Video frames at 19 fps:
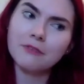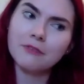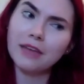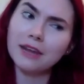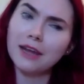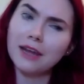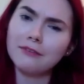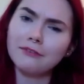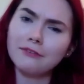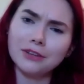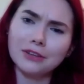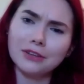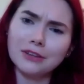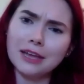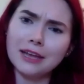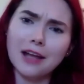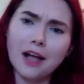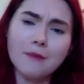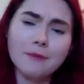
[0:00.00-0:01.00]
and I feel
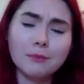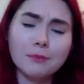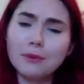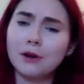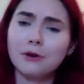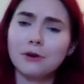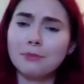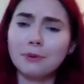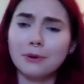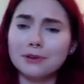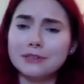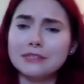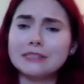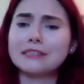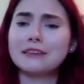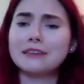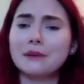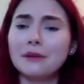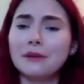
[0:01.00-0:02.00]
like I'm a better
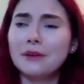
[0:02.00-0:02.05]
person